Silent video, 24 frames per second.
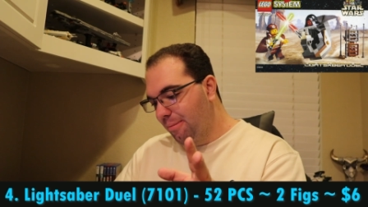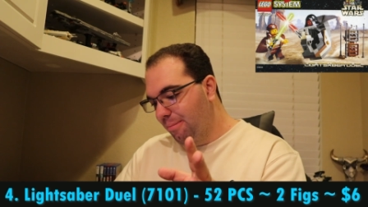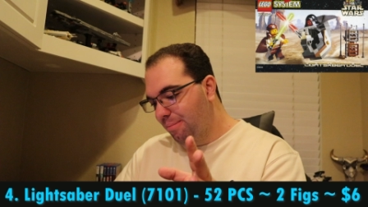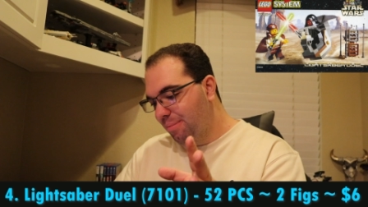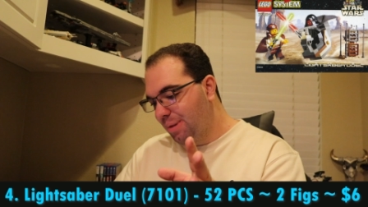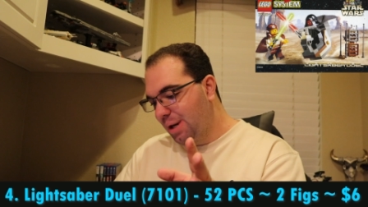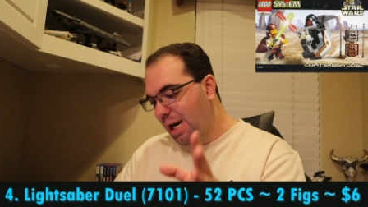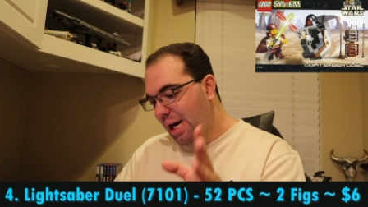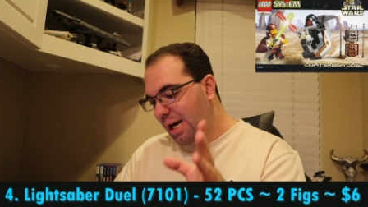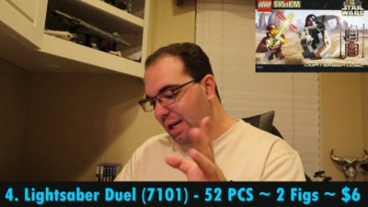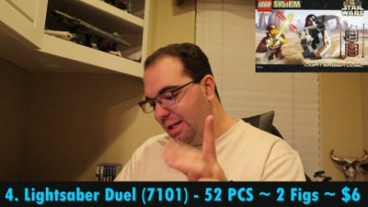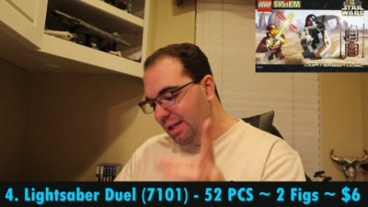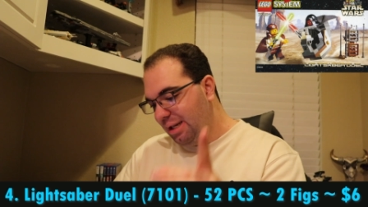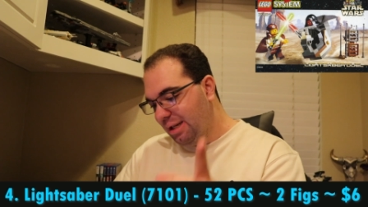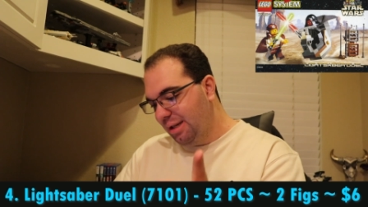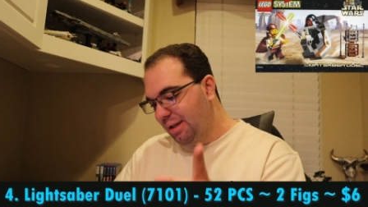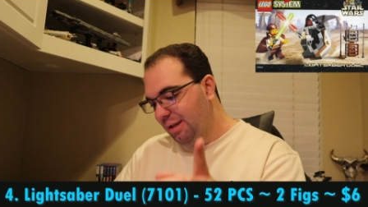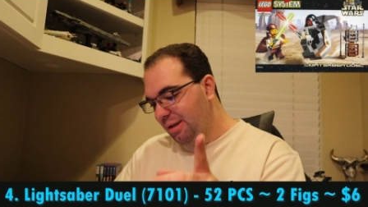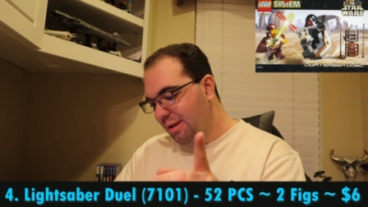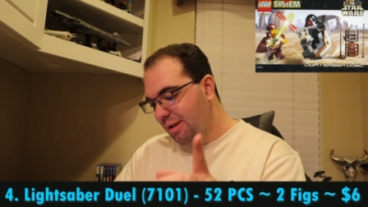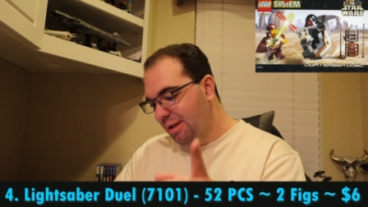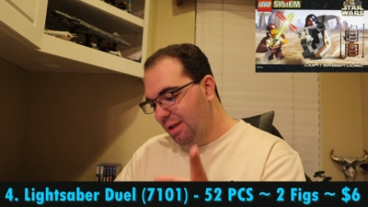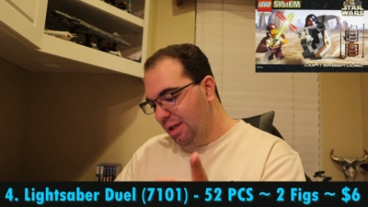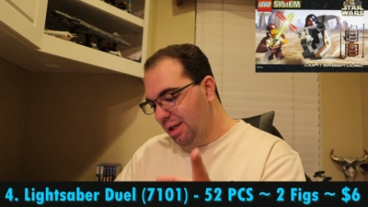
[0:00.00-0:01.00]
But
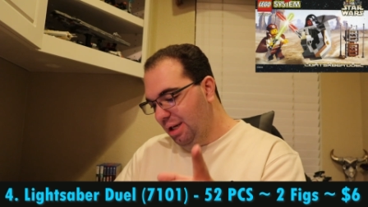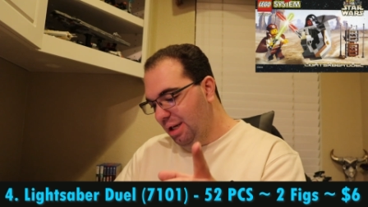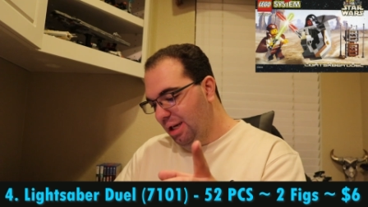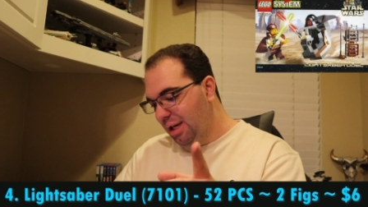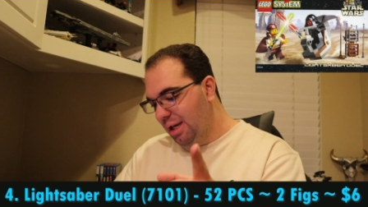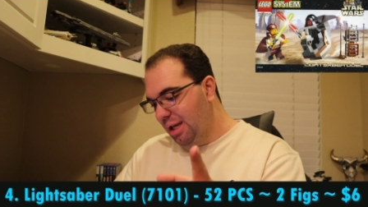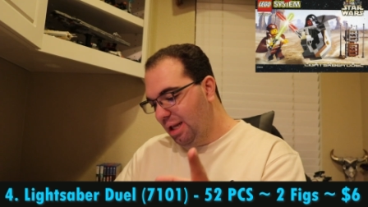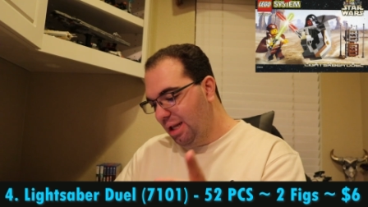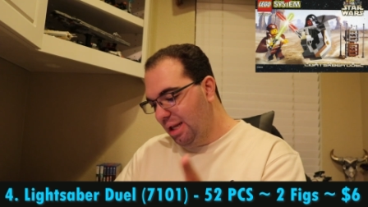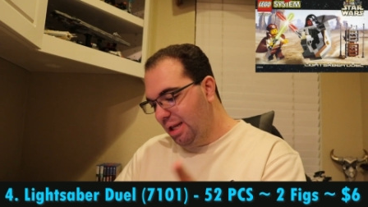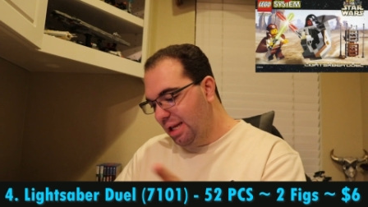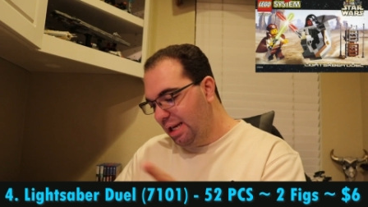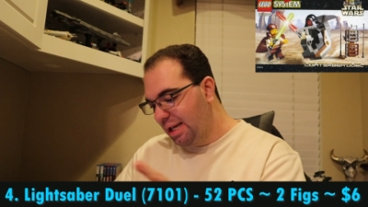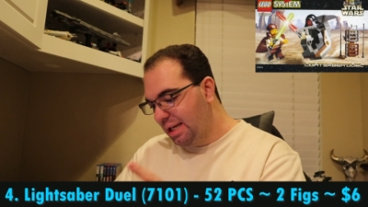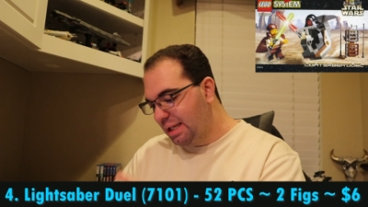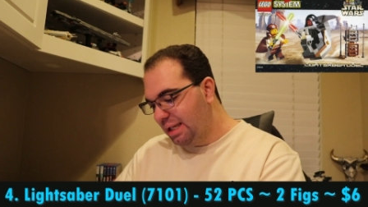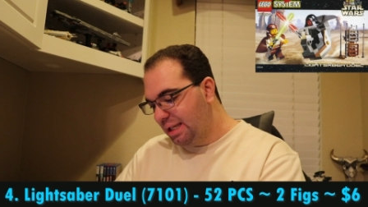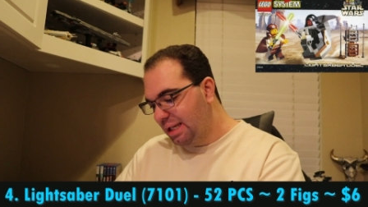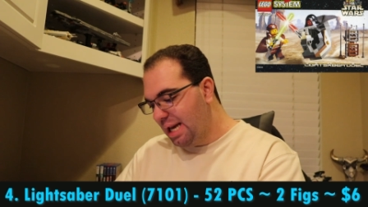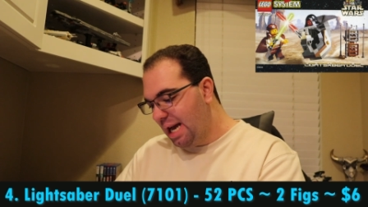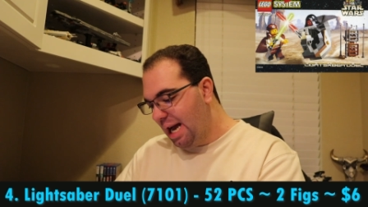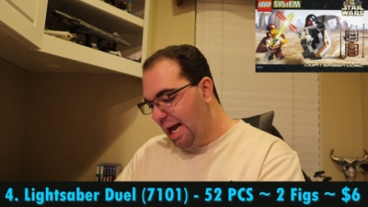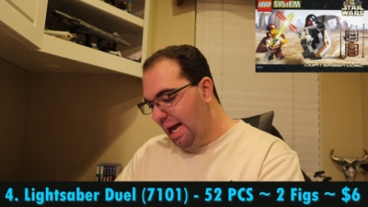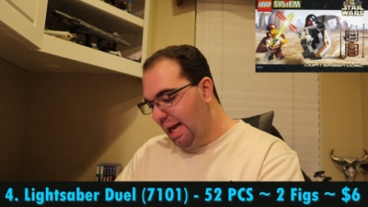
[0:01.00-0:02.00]
this
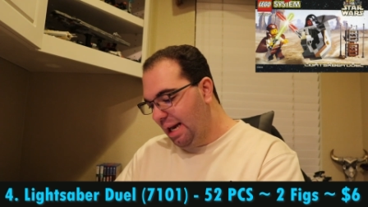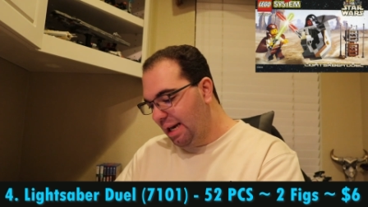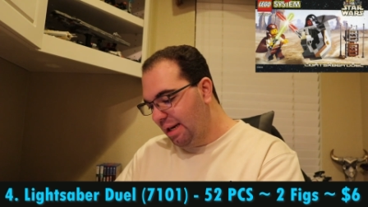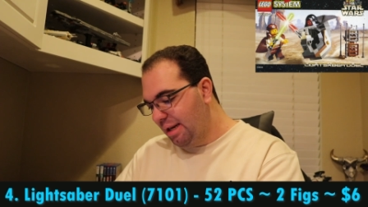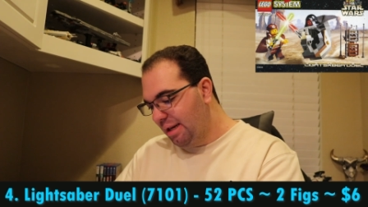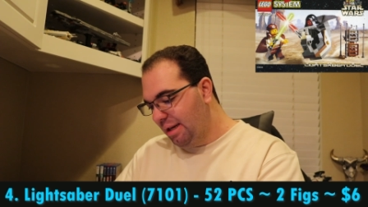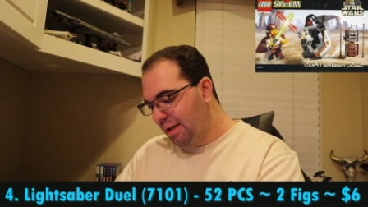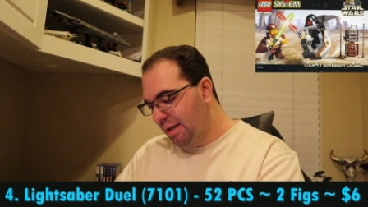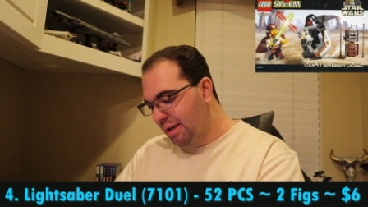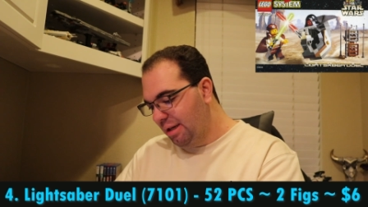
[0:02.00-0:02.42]
set